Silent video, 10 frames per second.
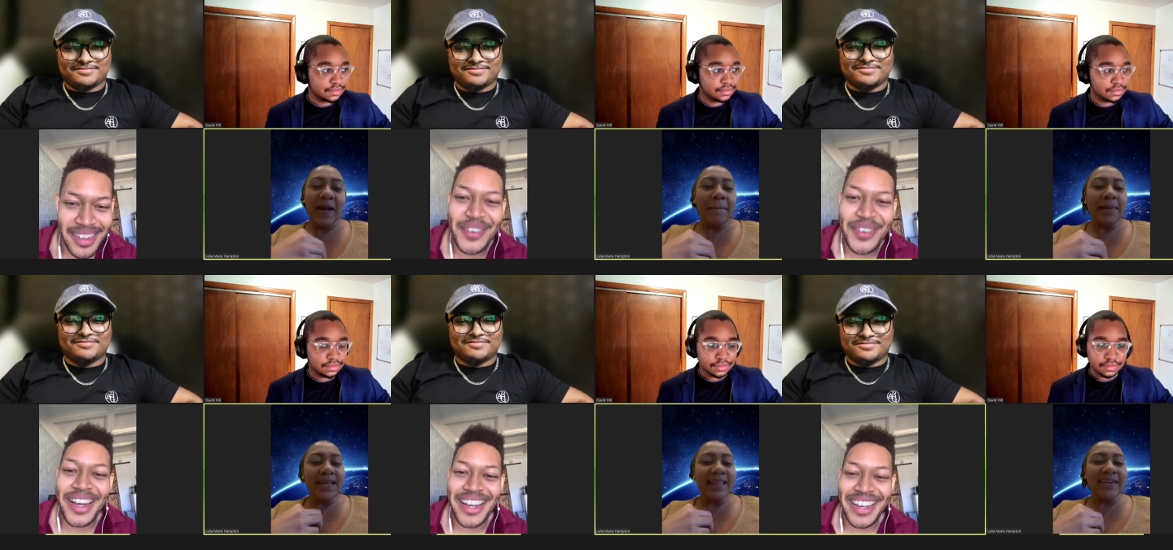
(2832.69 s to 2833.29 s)
Speaker 1: But
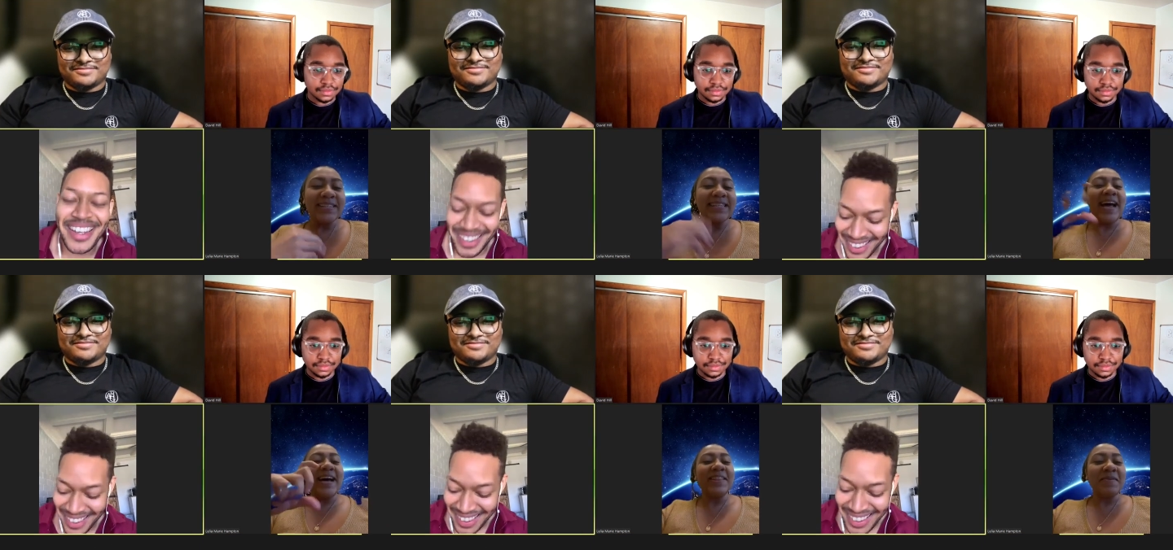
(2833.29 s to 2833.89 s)
right. then the
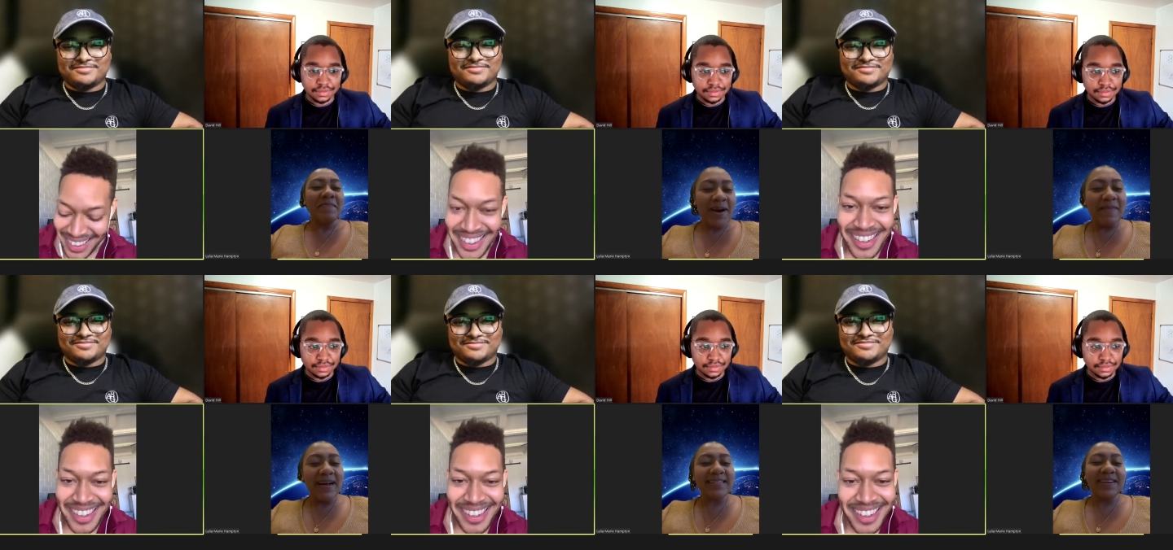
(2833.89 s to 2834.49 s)
other part,
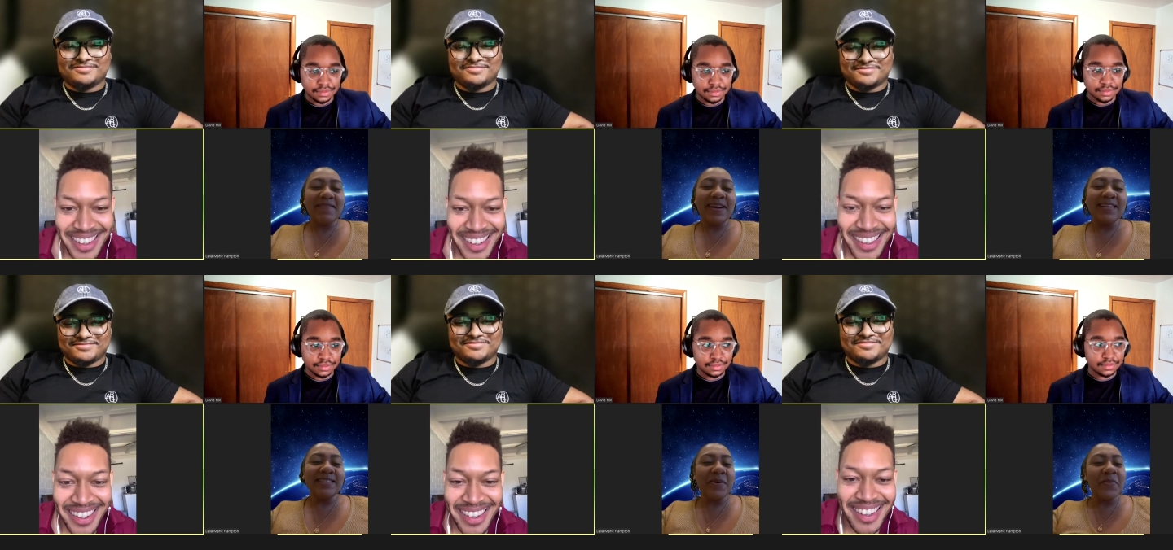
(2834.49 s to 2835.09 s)
master of
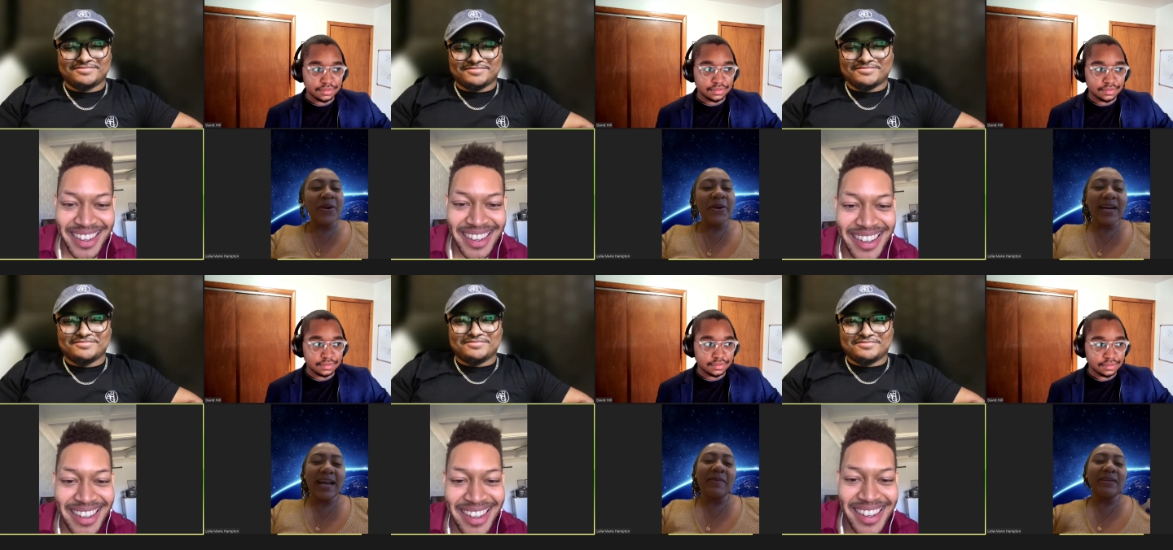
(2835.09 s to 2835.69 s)
none. So I'm wondering,
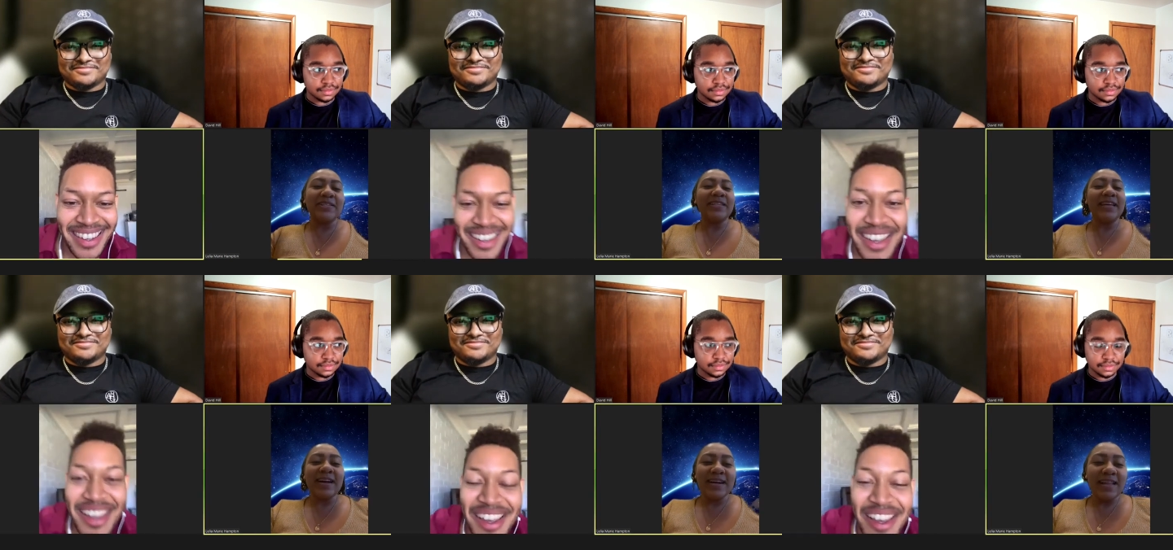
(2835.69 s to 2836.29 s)
like, what's your
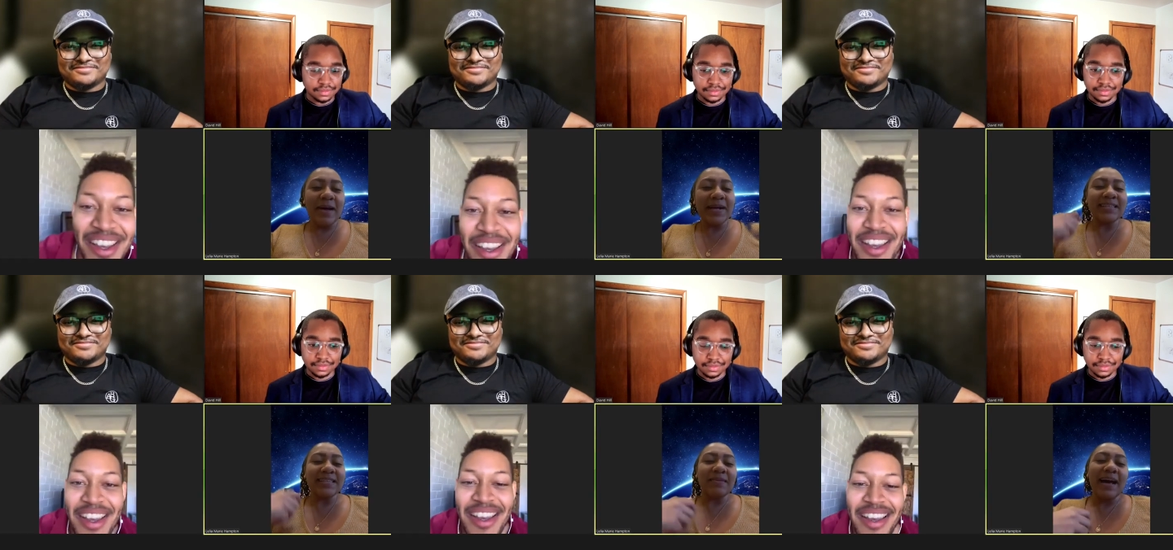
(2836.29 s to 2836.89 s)
take on that? Because
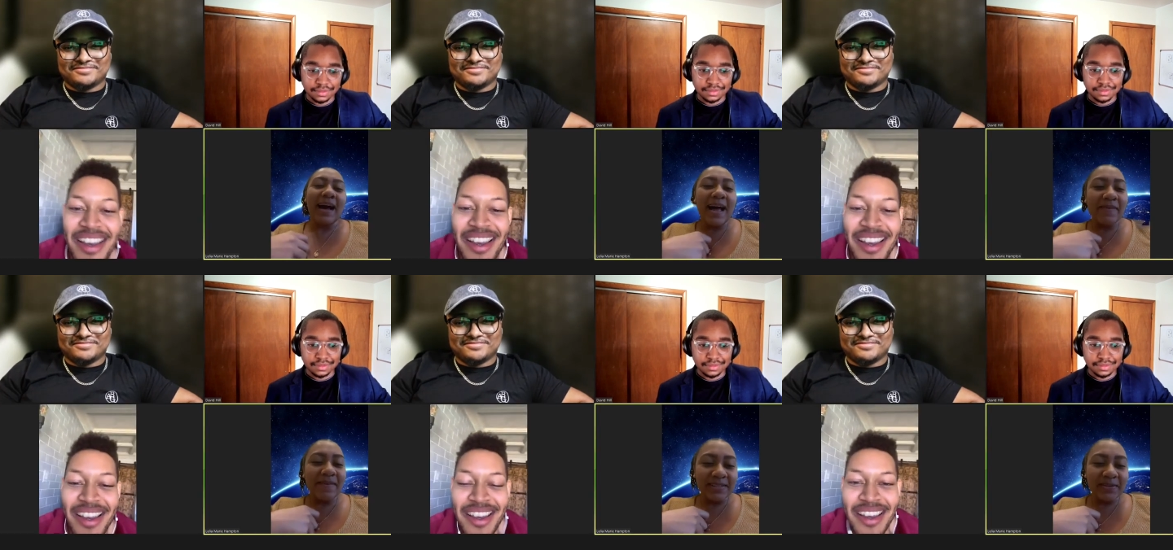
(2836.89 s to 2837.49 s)
that's something I
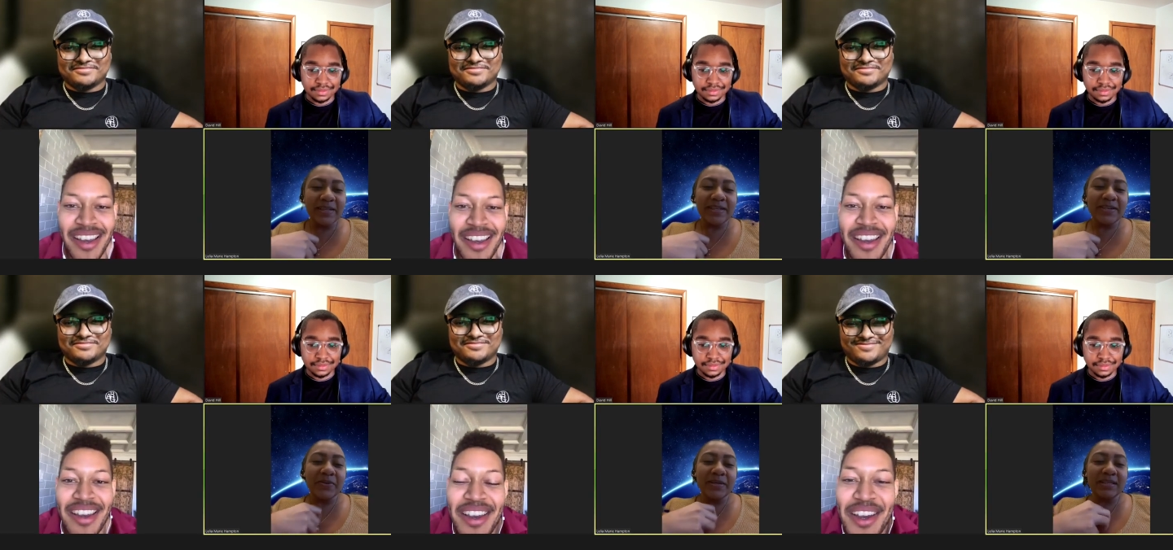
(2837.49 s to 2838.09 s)
wrestle with
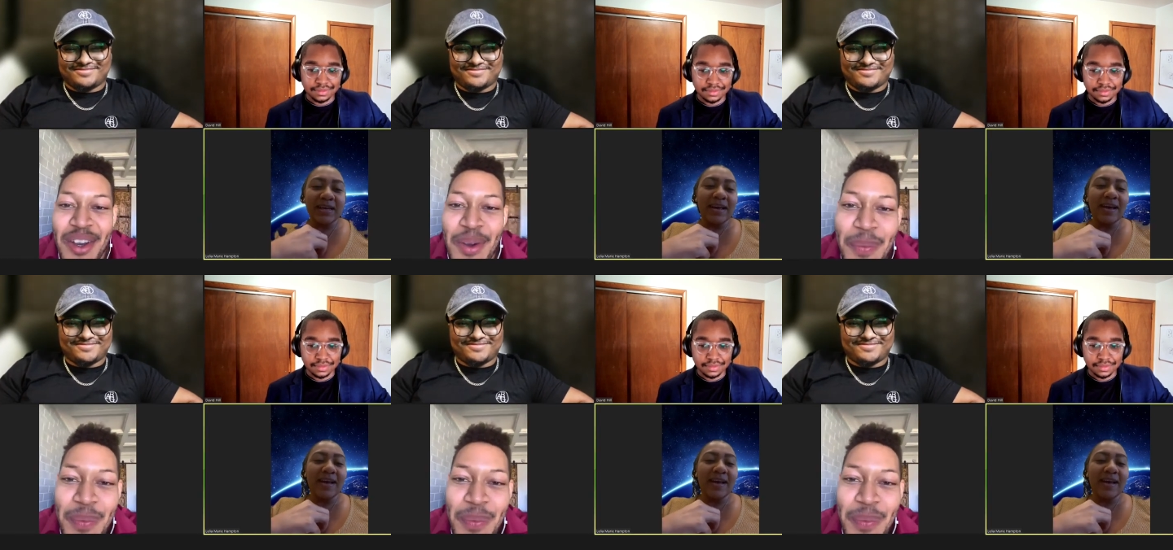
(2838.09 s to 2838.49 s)
too. Because, like,